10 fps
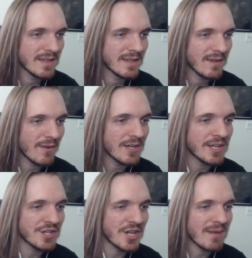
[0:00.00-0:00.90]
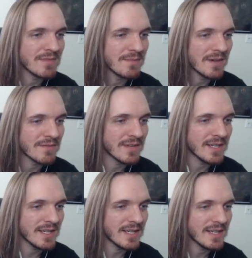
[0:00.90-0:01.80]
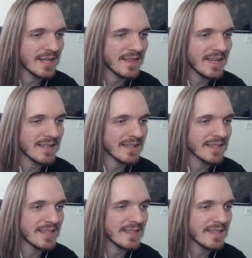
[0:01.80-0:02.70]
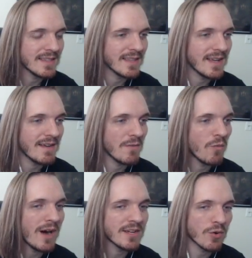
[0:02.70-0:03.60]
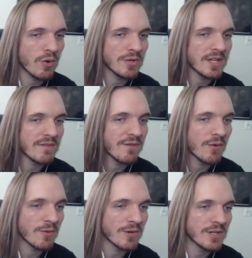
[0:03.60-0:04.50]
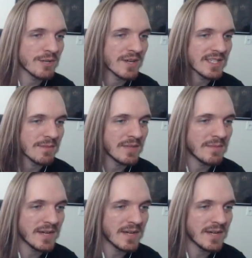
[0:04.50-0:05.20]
Or you can jab to buffer it, yeah. And then while you're holding forward, you press the B button.